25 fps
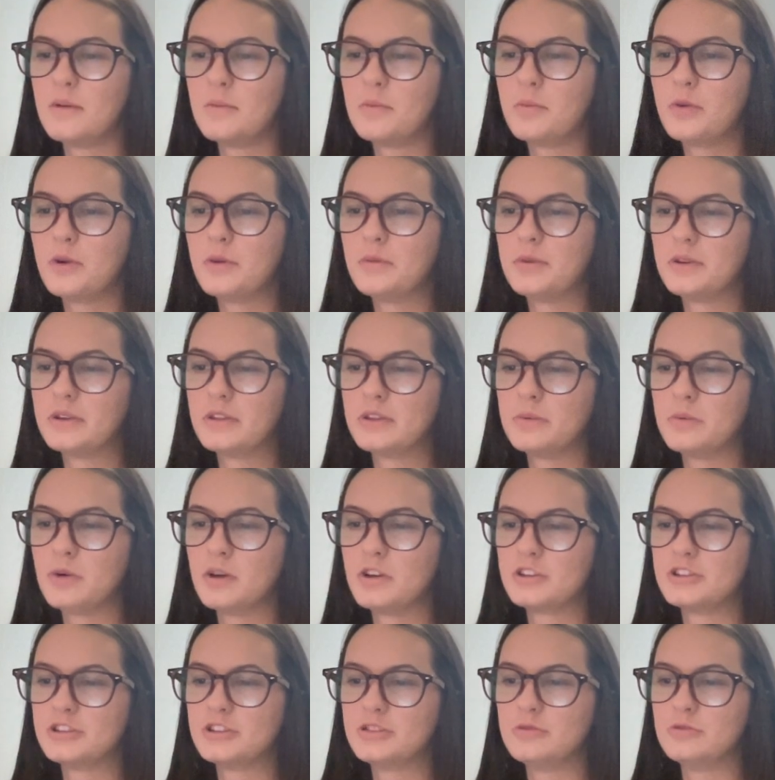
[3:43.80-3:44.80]
We really
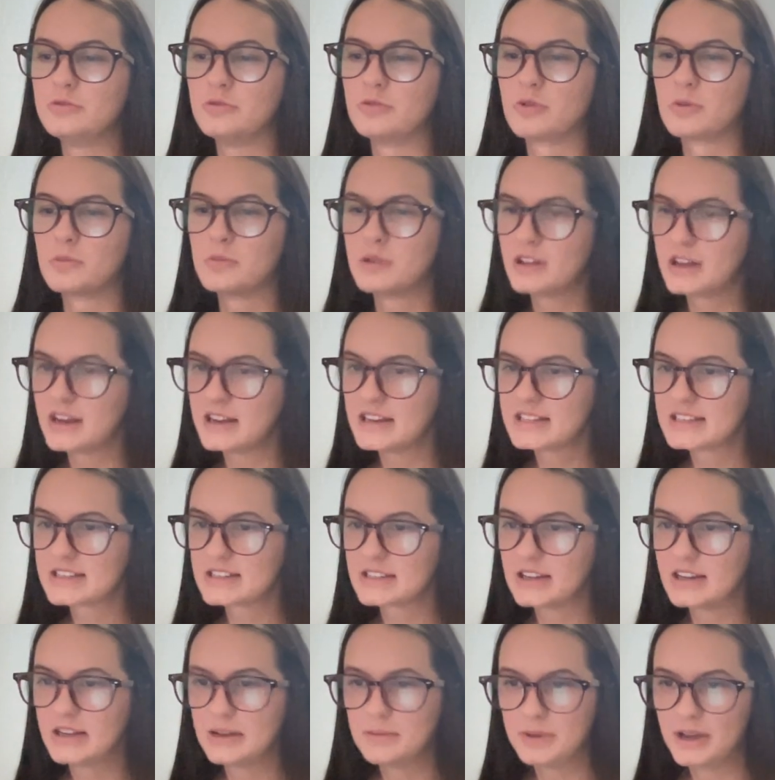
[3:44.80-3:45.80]
want to normalize
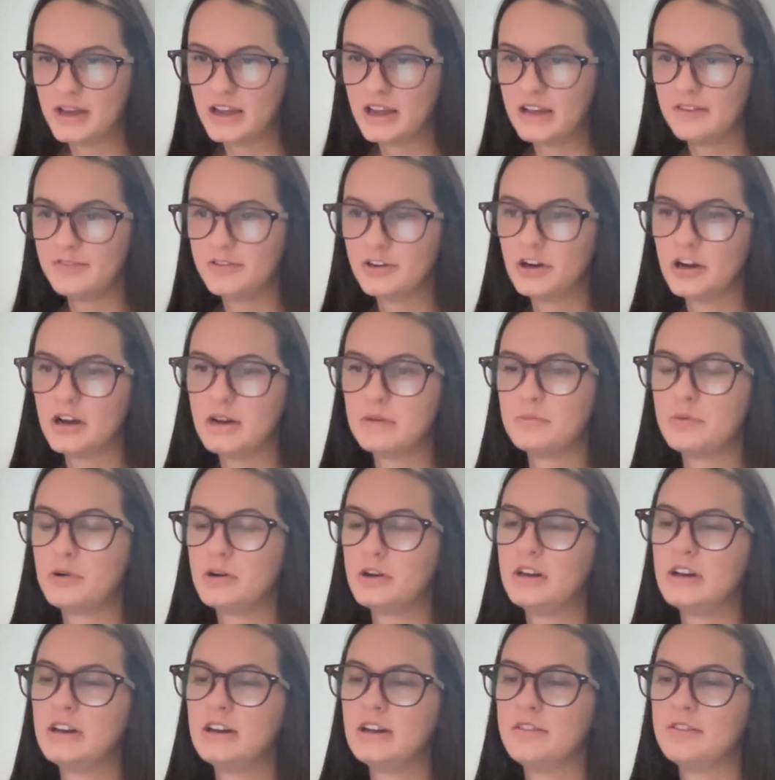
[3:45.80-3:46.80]
client behavior and
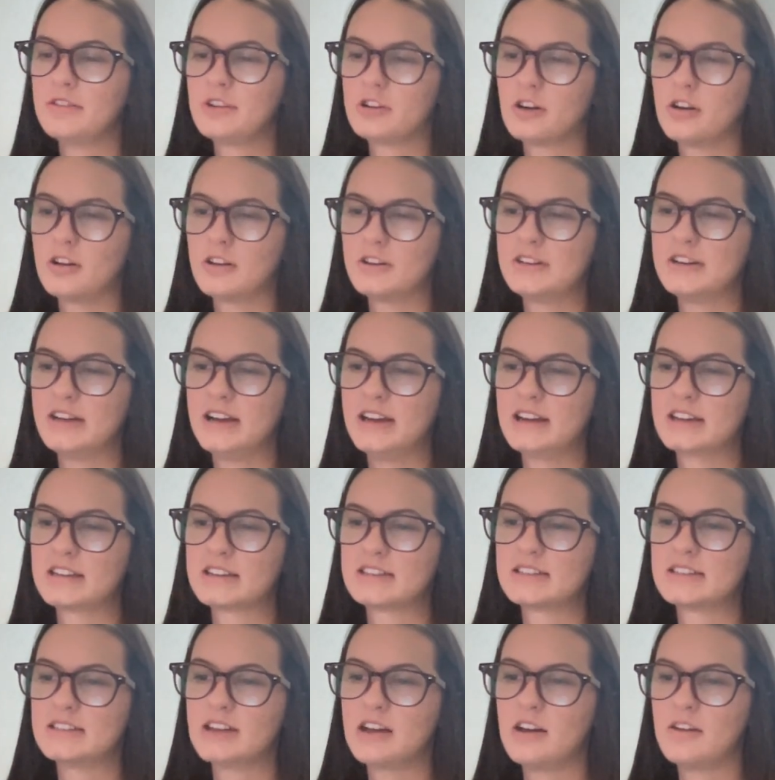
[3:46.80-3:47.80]
put it in the
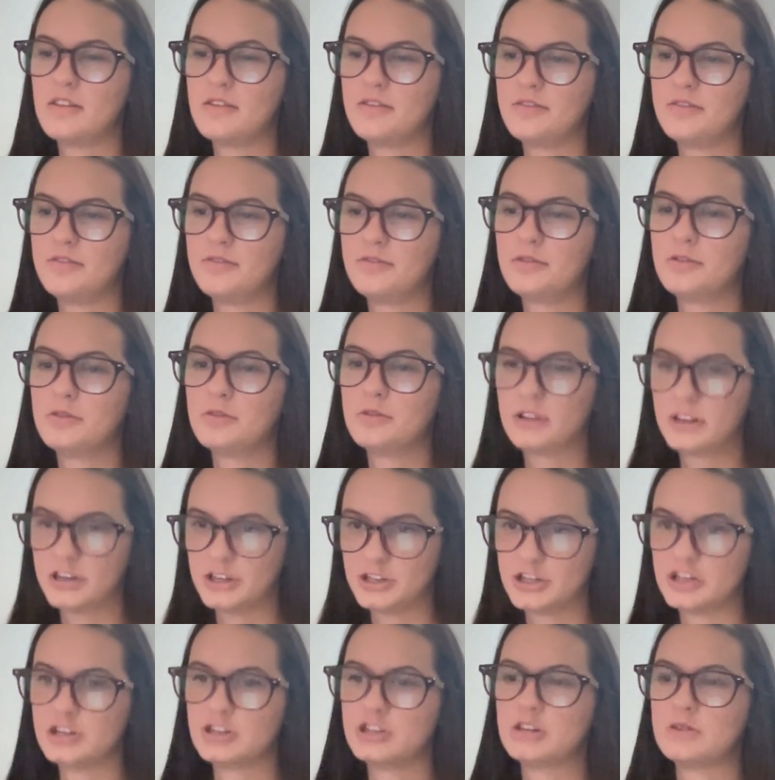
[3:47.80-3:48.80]
context of the
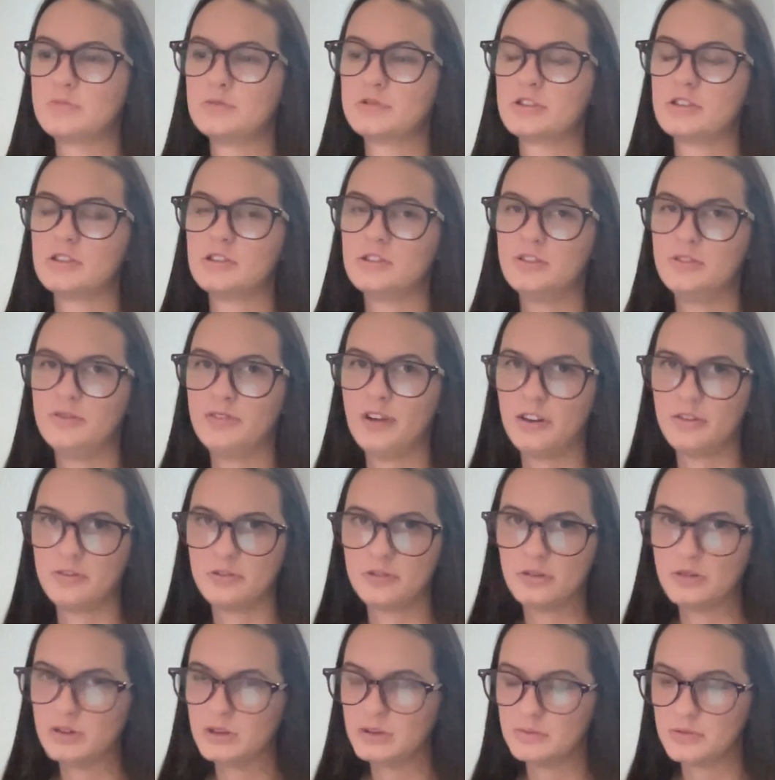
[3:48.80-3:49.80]
relationships that they're
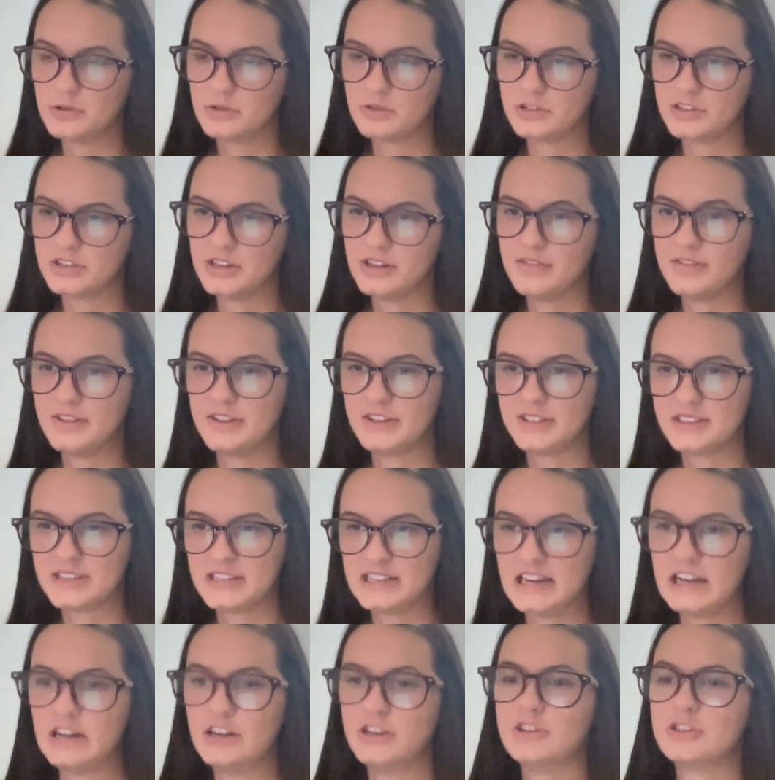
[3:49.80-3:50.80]
valuing most at this
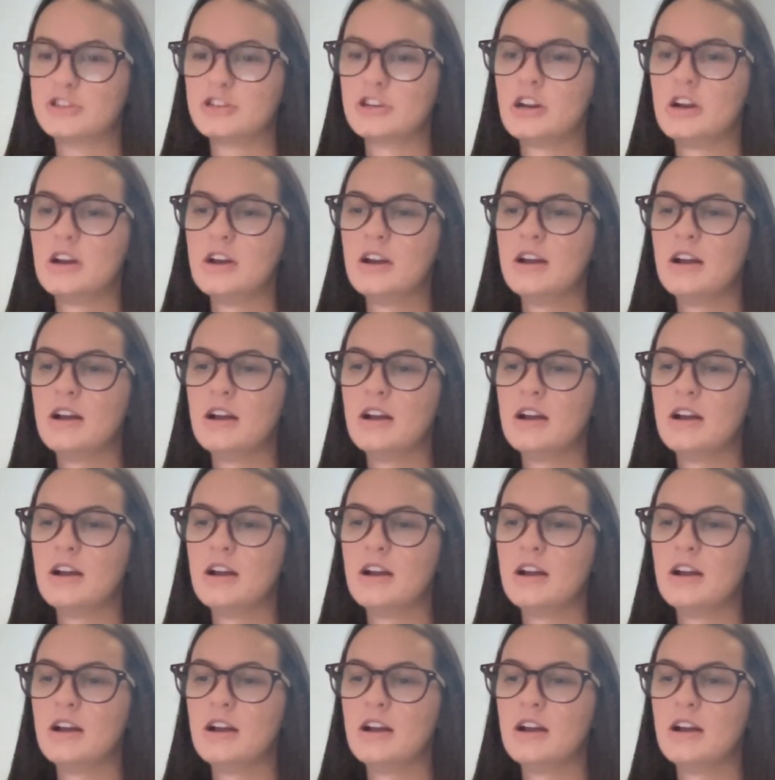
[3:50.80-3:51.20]
stage,